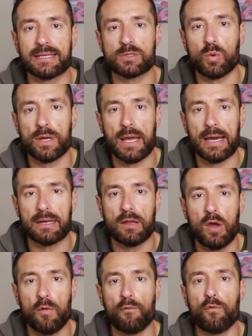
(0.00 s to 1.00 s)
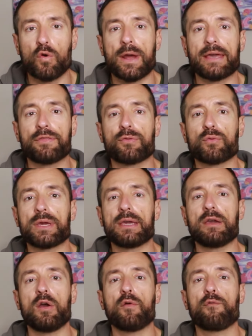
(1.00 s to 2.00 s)

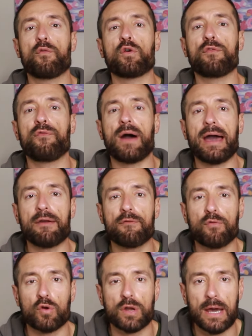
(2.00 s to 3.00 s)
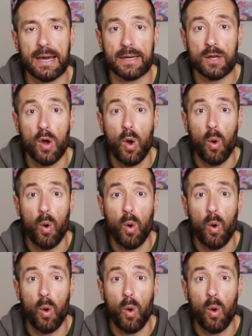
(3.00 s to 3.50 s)
619-483-4549,